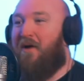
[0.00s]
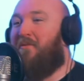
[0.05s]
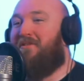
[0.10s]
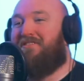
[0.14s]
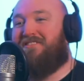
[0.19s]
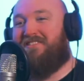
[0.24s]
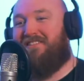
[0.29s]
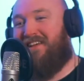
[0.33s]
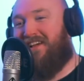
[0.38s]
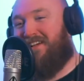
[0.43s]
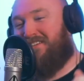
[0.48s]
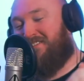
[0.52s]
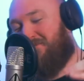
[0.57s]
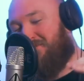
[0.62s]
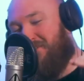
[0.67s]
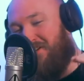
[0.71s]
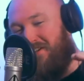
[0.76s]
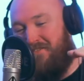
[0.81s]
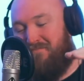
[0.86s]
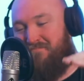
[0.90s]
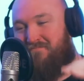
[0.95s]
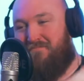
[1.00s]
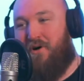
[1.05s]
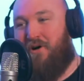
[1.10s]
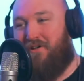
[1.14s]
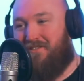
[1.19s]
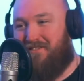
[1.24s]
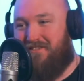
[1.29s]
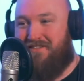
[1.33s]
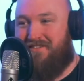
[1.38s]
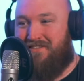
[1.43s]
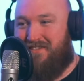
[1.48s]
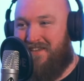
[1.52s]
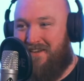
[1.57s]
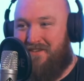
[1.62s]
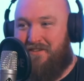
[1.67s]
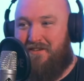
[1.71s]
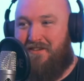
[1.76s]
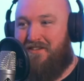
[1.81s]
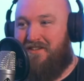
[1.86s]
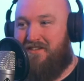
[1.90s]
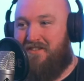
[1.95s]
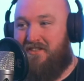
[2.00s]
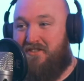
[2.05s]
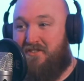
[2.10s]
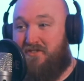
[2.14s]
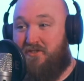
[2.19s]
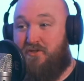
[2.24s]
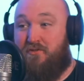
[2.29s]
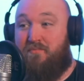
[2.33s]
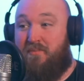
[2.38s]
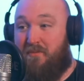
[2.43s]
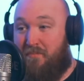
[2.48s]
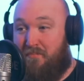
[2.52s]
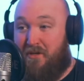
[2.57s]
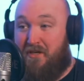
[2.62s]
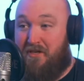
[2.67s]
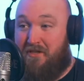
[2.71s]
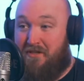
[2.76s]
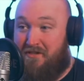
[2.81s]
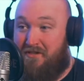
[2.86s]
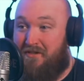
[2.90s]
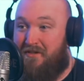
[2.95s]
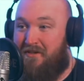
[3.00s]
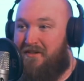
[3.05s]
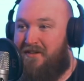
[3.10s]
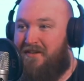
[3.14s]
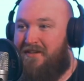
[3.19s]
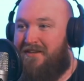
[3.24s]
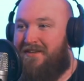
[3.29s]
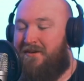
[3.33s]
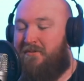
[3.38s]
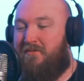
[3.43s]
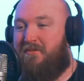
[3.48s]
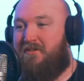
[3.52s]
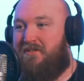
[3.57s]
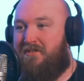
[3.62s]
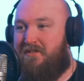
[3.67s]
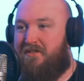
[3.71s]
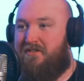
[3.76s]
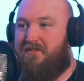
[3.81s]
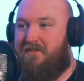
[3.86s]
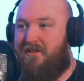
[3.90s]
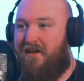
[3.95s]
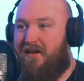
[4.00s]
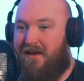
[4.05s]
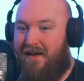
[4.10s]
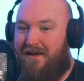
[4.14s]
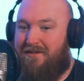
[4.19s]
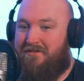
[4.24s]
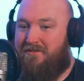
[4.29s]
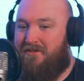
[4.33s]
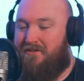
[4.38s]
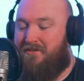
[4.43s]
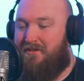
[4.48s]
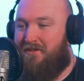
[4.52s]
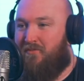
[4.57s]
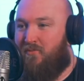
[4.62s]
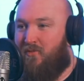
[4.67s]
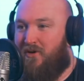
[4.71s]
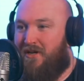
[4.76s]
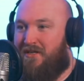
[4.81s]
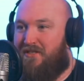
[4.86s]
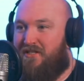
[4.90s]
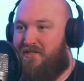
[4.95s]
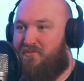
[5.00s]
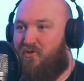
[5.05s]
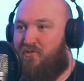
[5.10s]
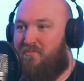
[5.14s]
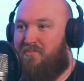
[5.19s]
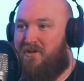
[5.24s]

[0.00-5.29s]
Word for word: it wasn't like some kind of modern technology super bird. It was just like, ah, it's just a weird small